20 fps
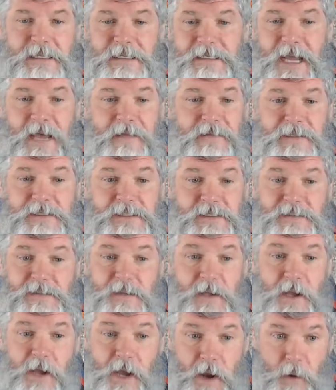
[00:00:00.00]
Now, this has
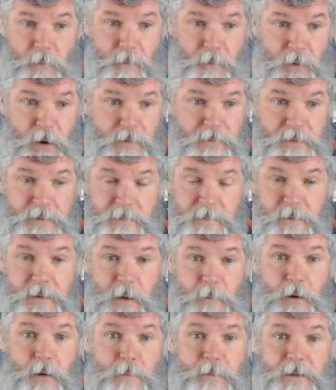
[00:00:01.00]

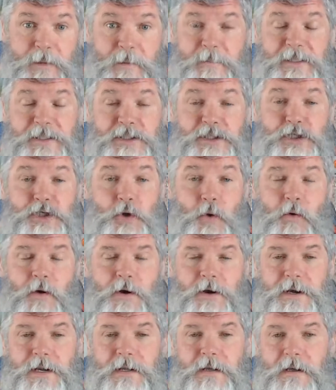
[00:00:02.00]
appropriately been
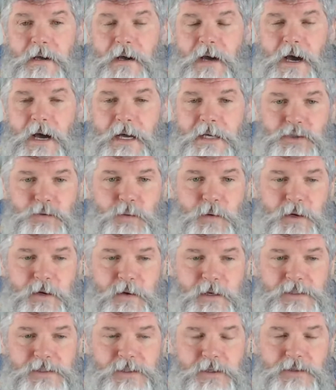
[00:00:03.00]
scorned on Twitter
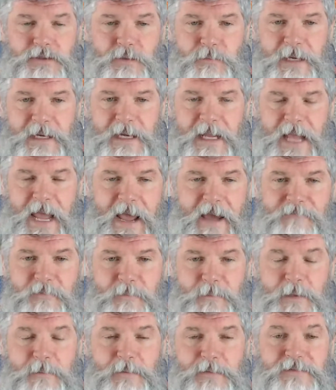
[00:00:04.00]
and social media after
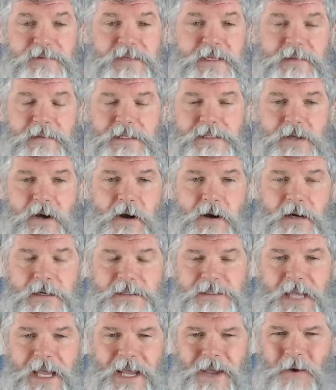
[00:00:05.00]
people have seen these cards
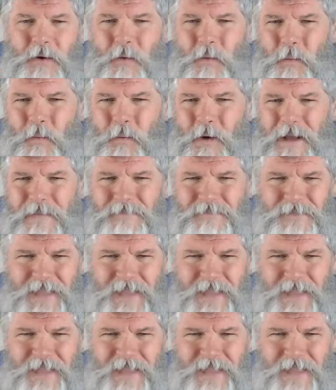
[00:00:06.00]
saying, what the